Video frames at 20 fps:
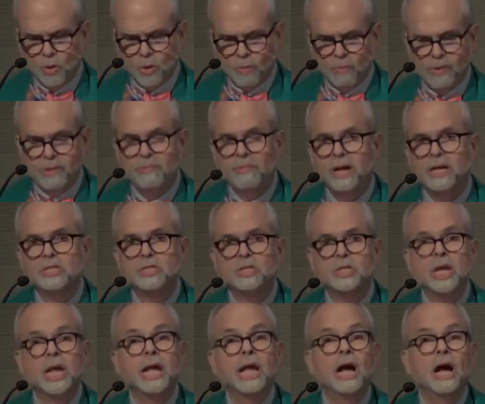or we might
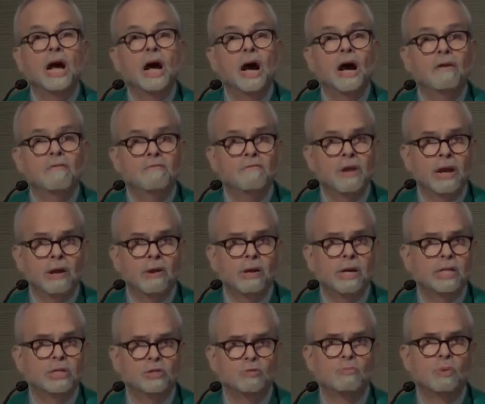say a
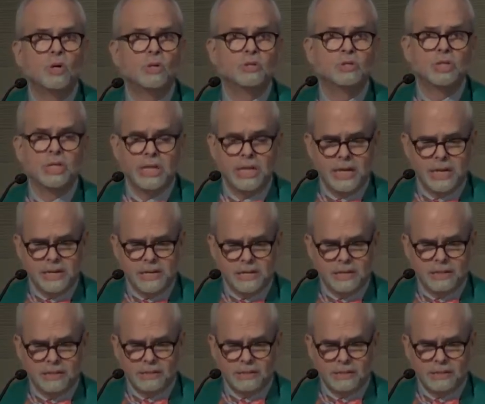very small seed.